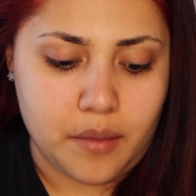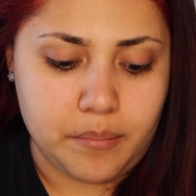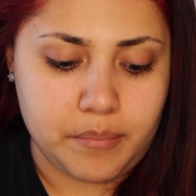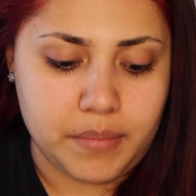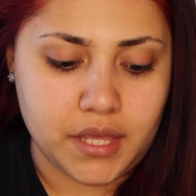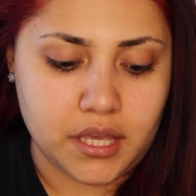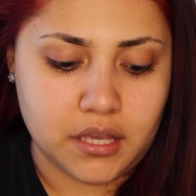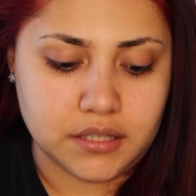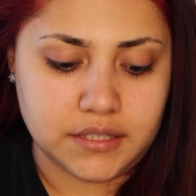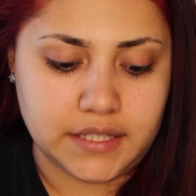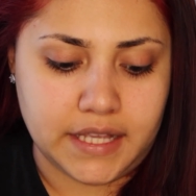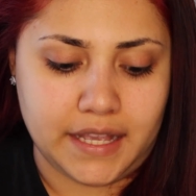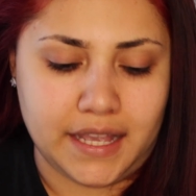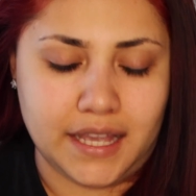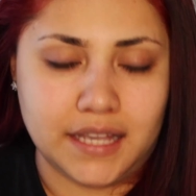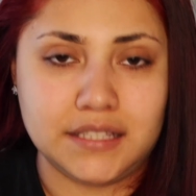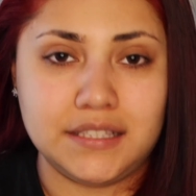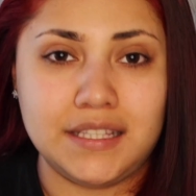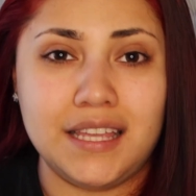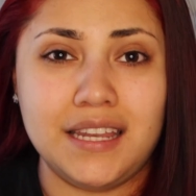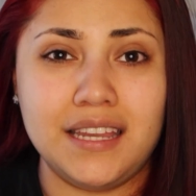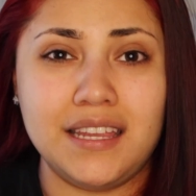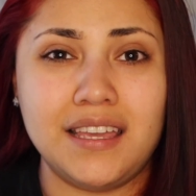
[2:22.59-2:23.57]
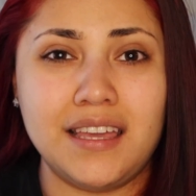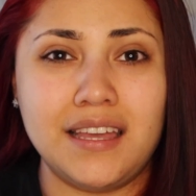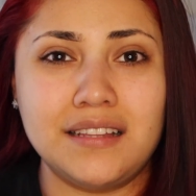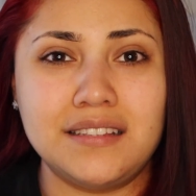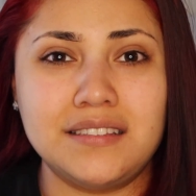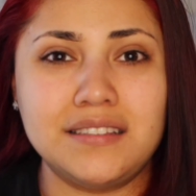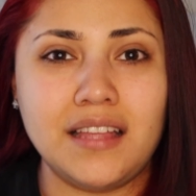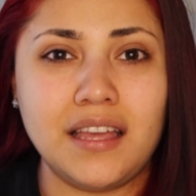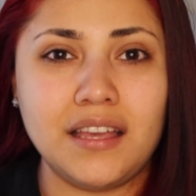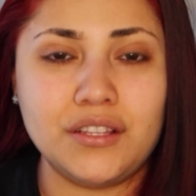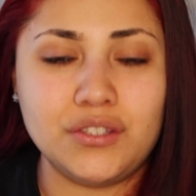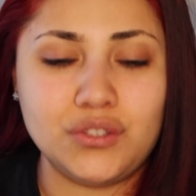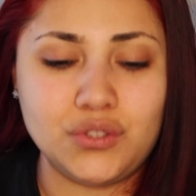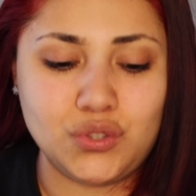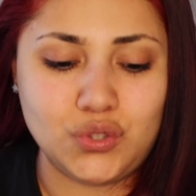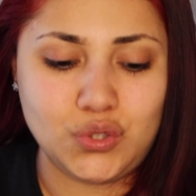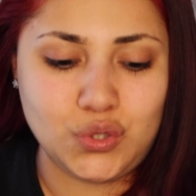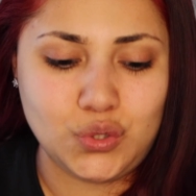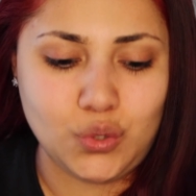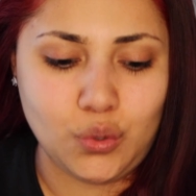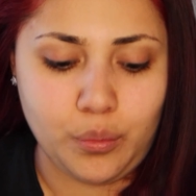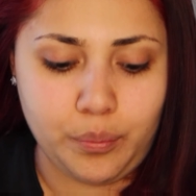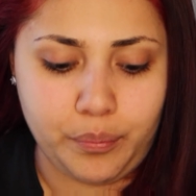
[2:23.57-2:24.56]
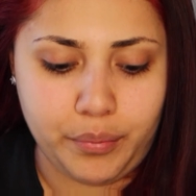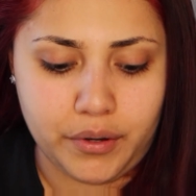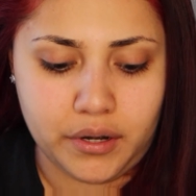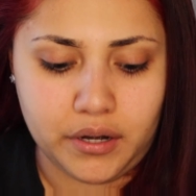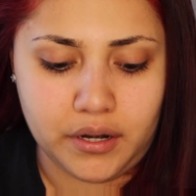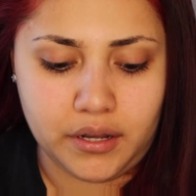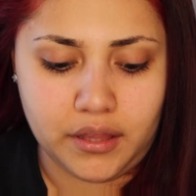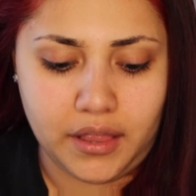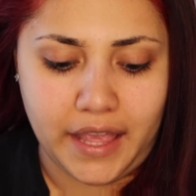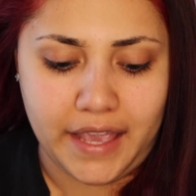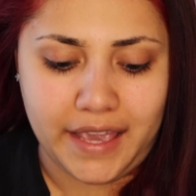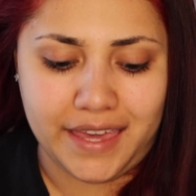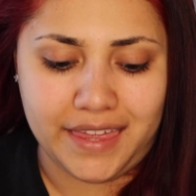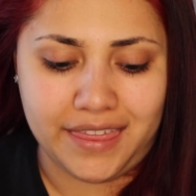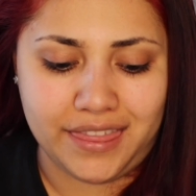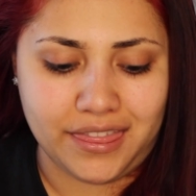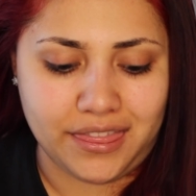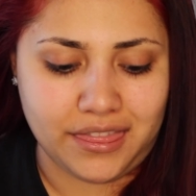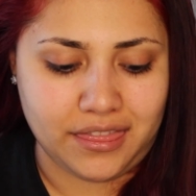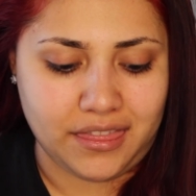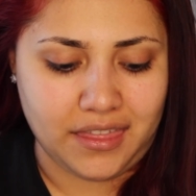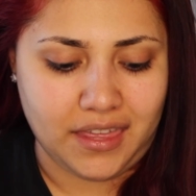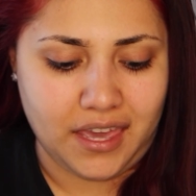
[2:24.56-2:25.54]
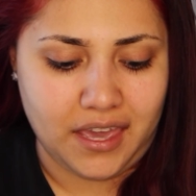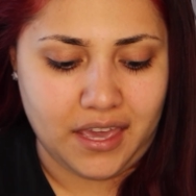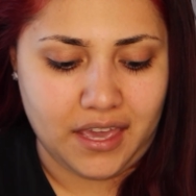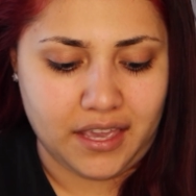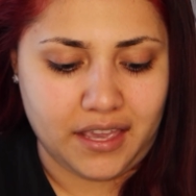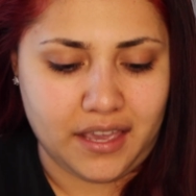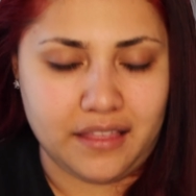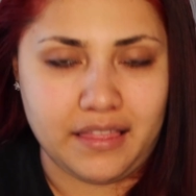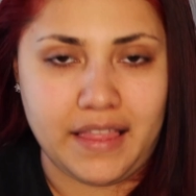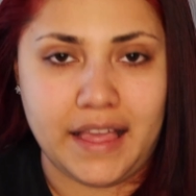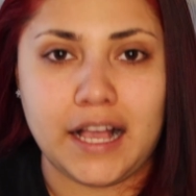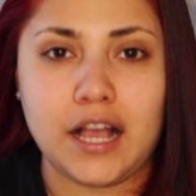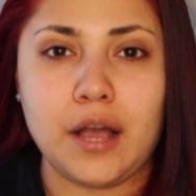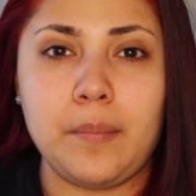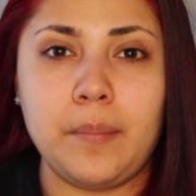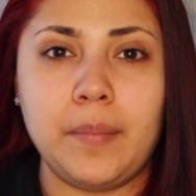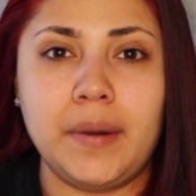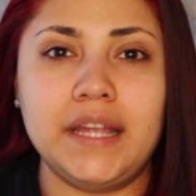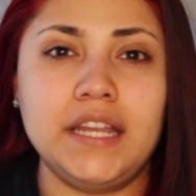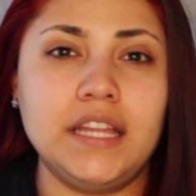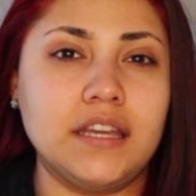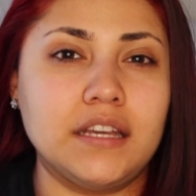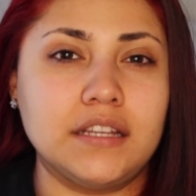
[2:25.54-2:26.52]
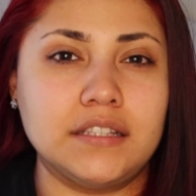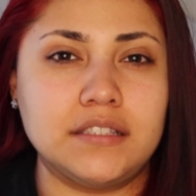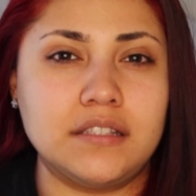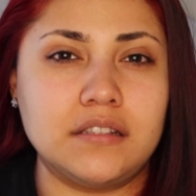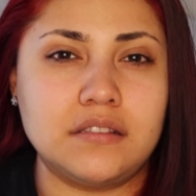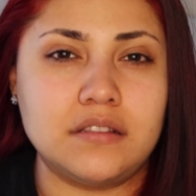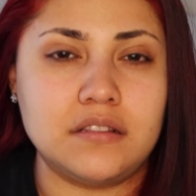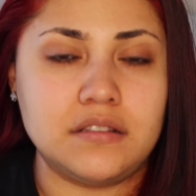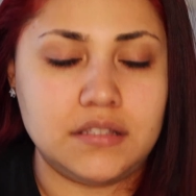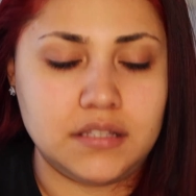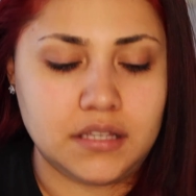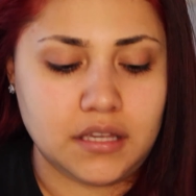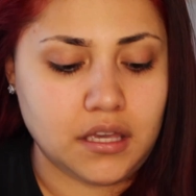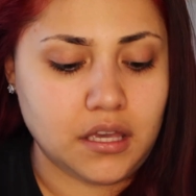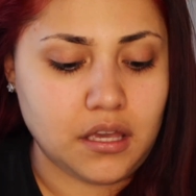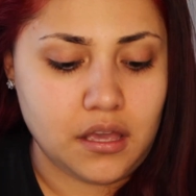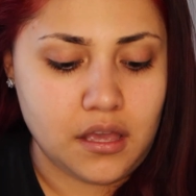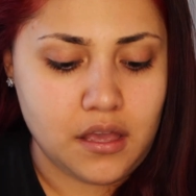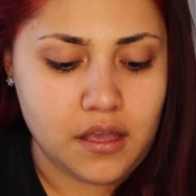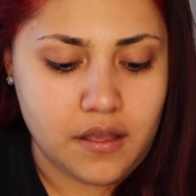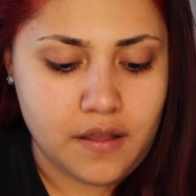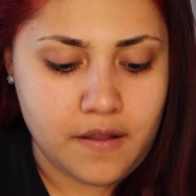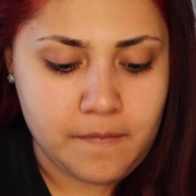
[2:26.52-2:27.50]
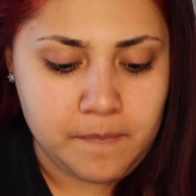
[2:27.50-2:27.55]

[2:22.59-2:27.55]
because like I said, it gets like super like thick and like a muddy consistency.